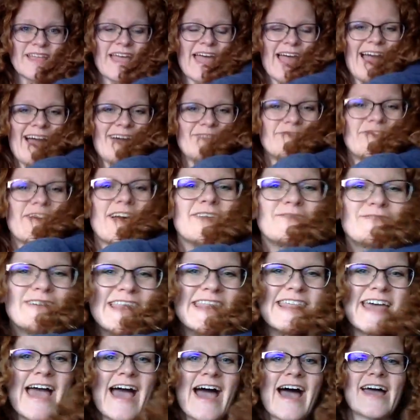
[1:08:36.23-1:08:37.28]
have fun with
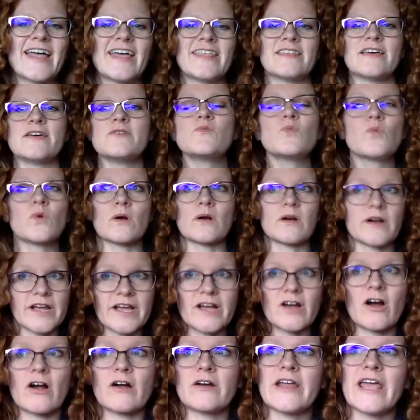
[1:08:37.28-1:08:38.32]
that. And then we're
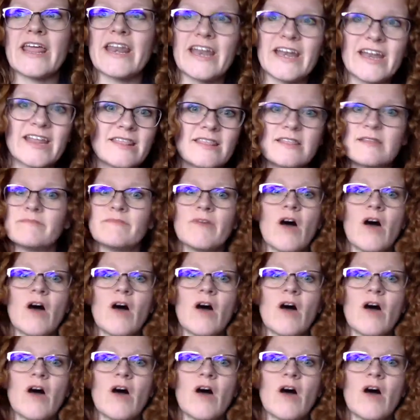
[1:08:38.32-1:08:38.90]
incarnated and then